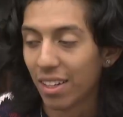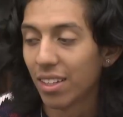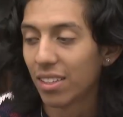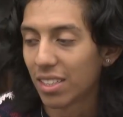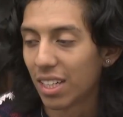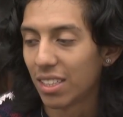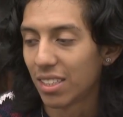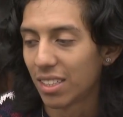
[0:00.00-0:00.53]

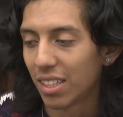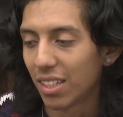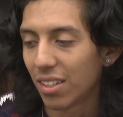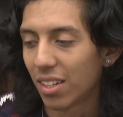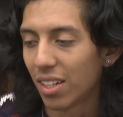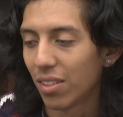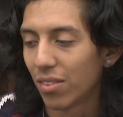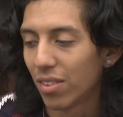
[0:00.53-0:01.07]
Another time it's
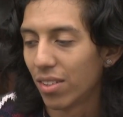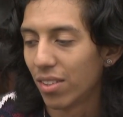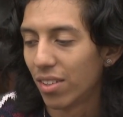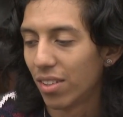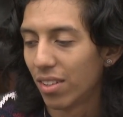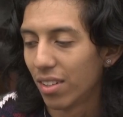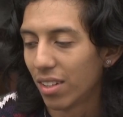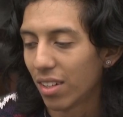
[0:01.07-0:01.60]
like, all right,
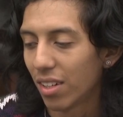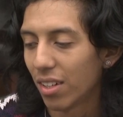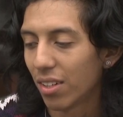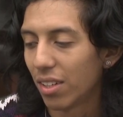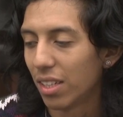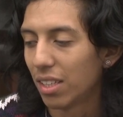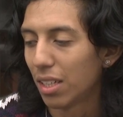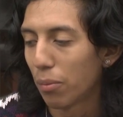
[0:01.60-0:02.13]
well,
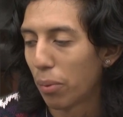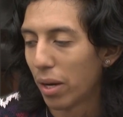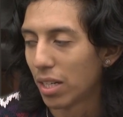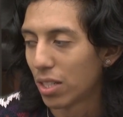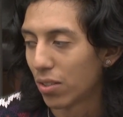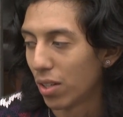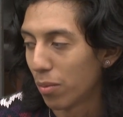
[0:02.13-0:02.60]
you know, they did pass